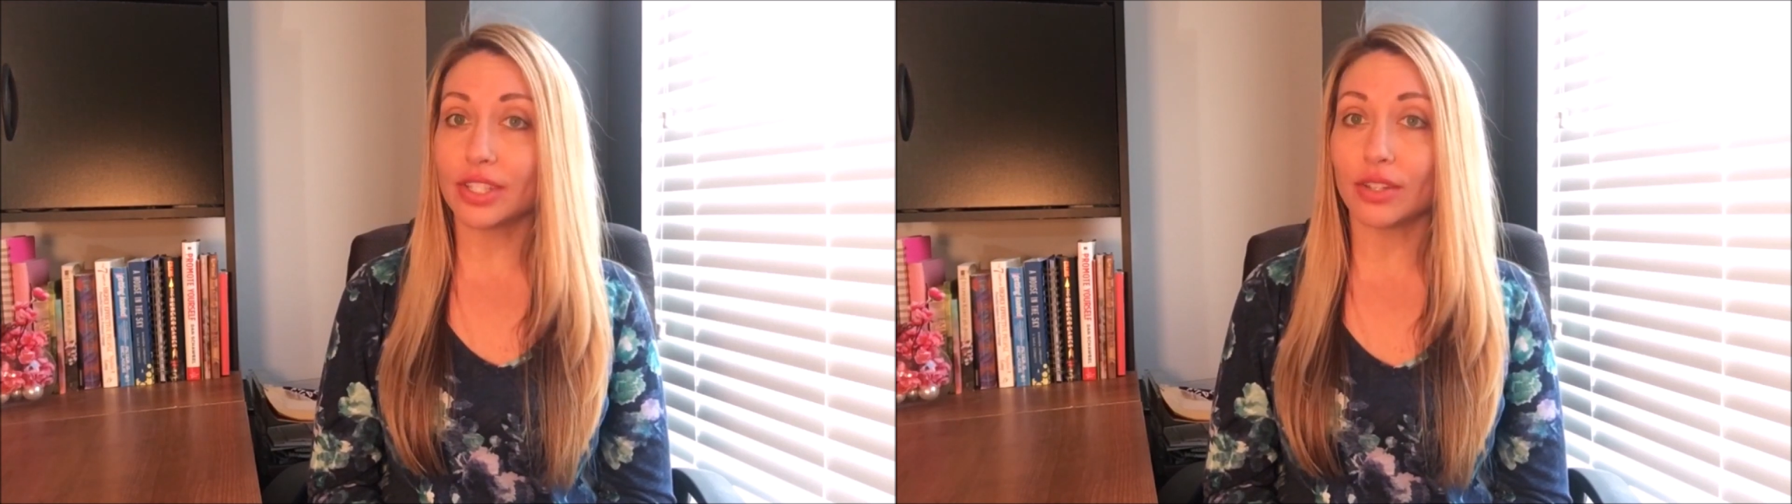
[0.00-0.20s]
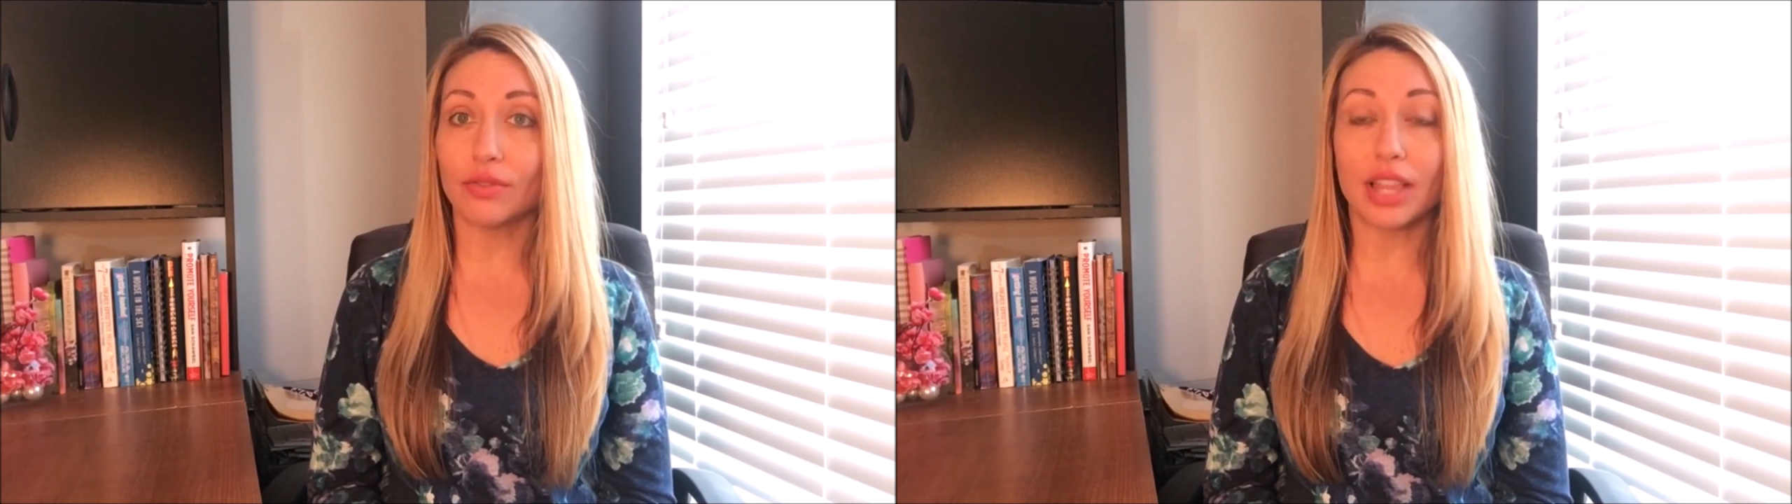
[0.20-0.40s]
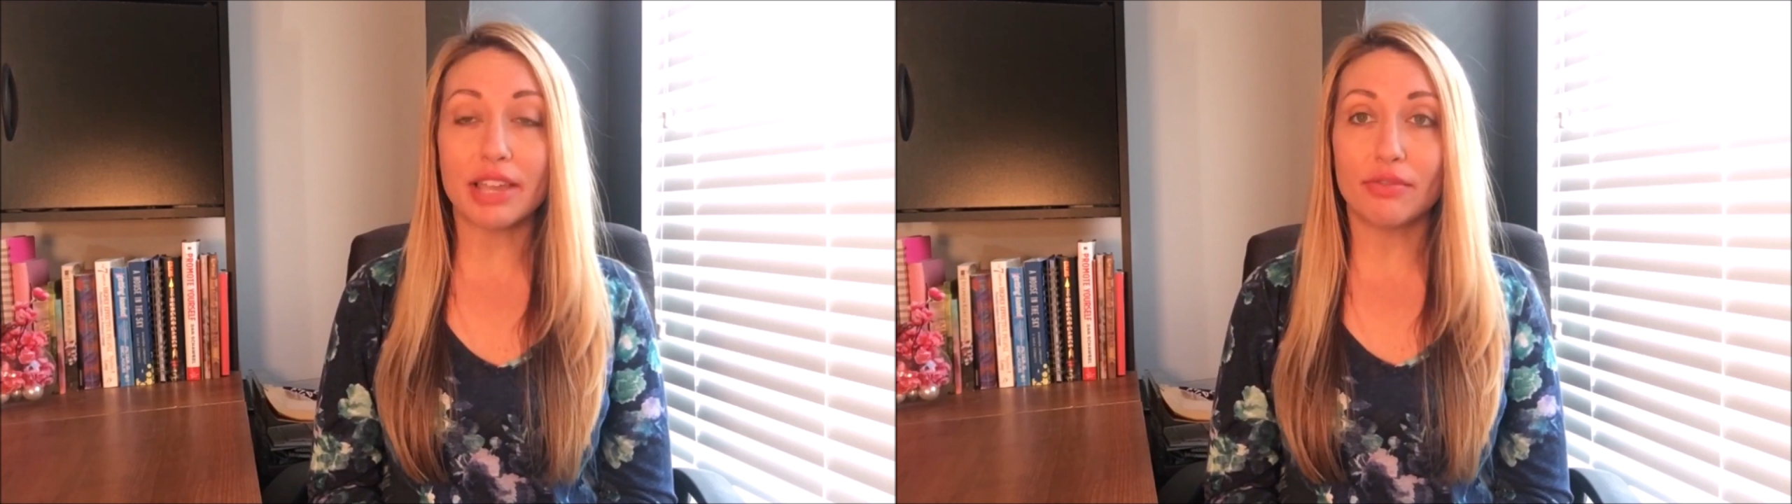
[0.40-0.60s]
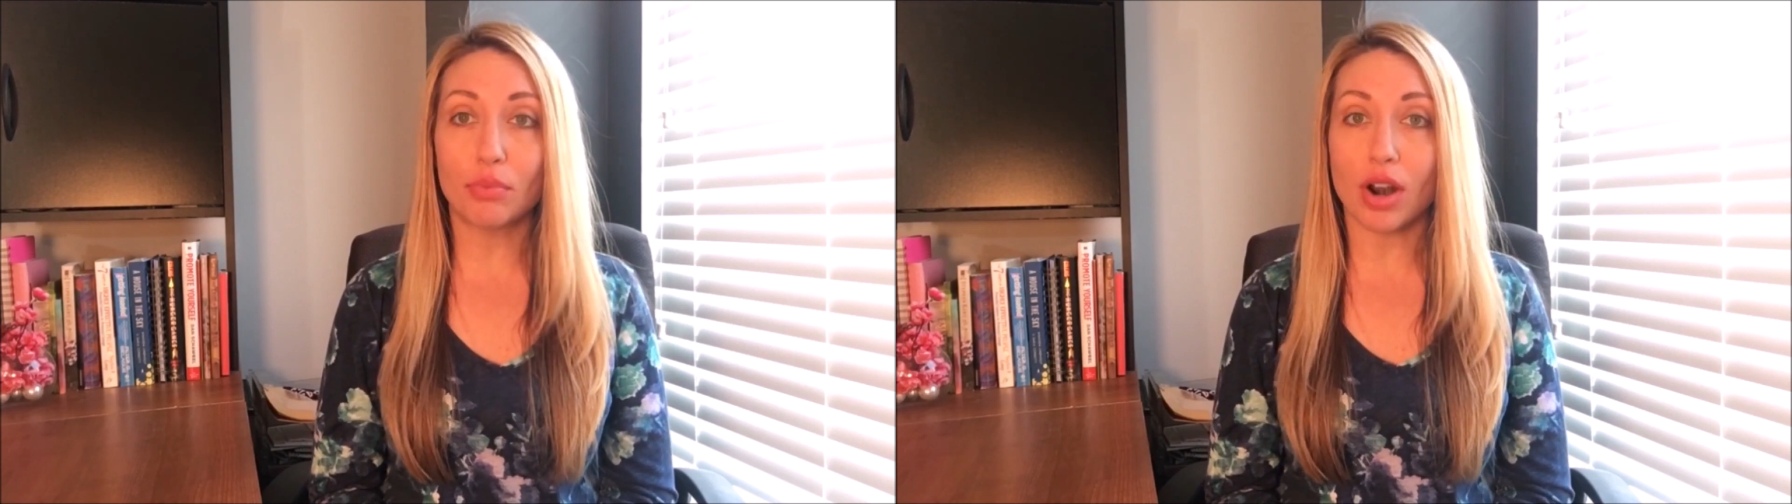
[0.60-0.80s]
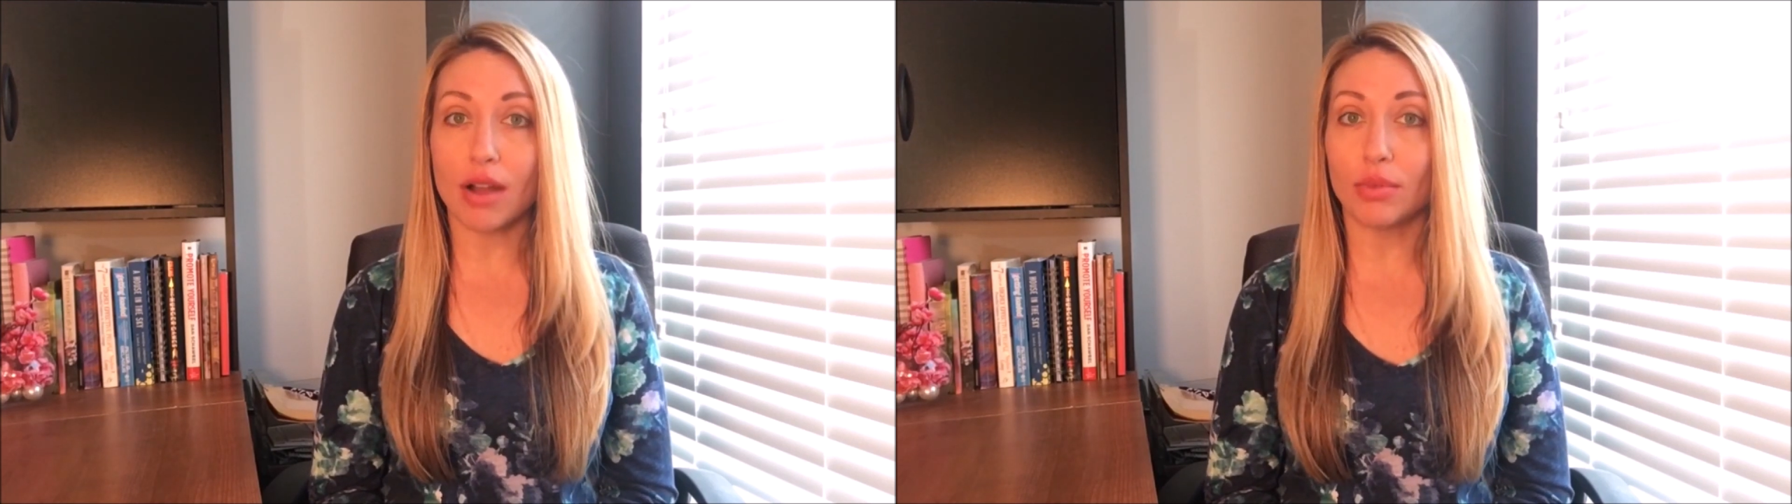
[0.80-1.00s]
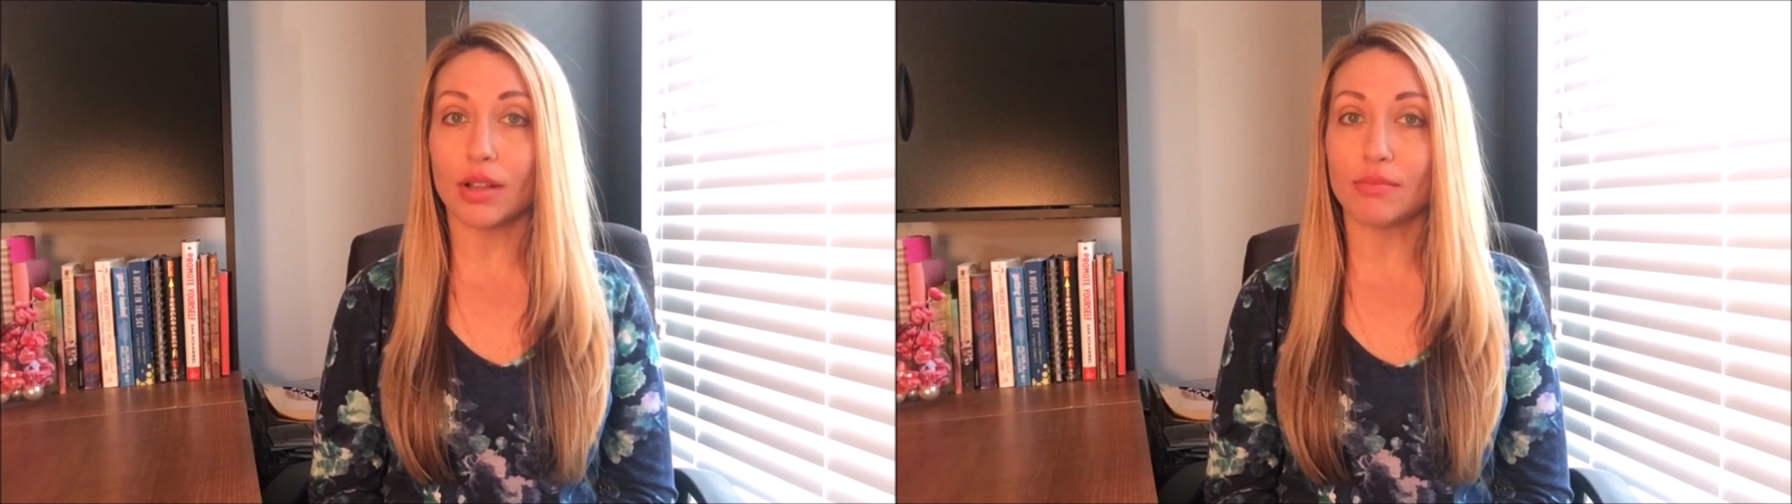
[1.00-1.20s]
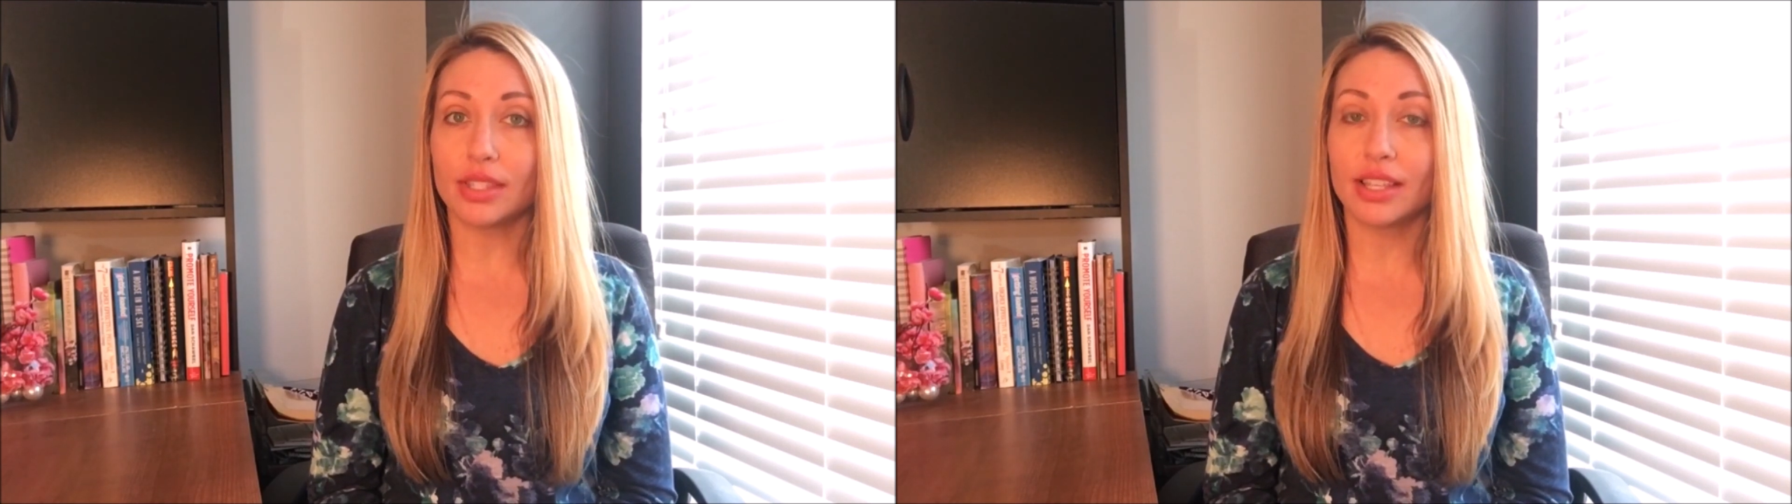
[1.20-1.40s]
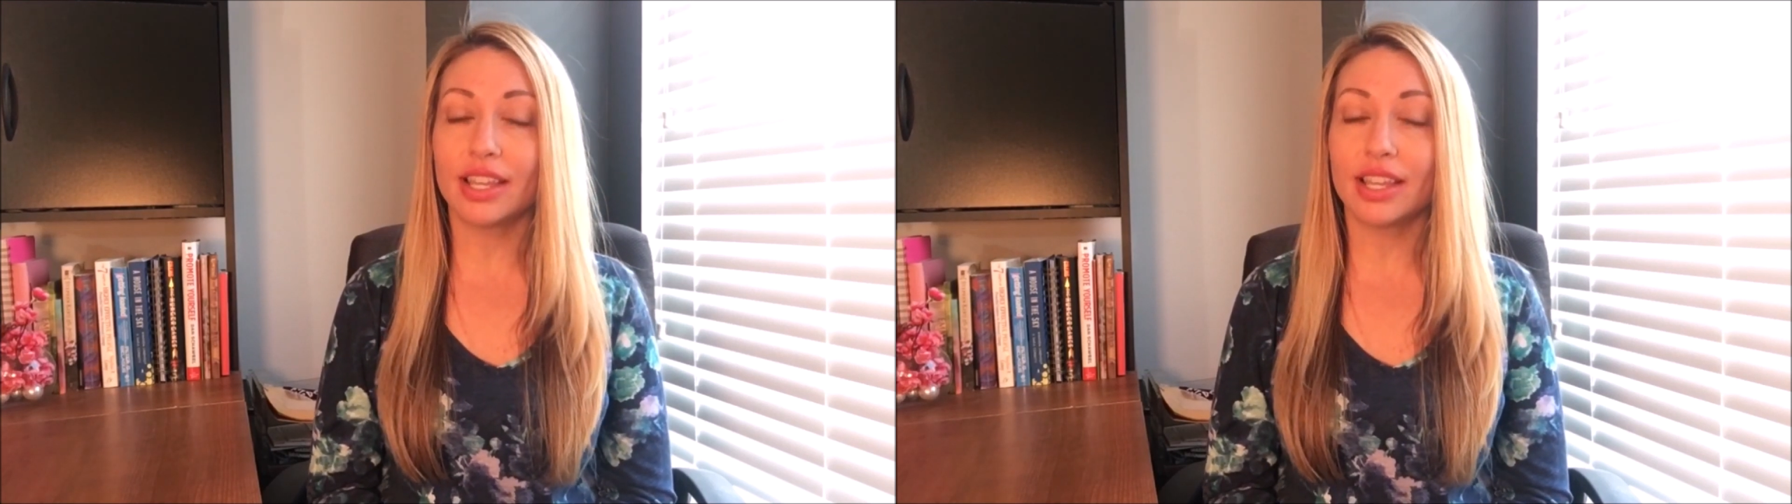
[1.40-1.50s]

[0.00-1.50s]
than selling chocolates.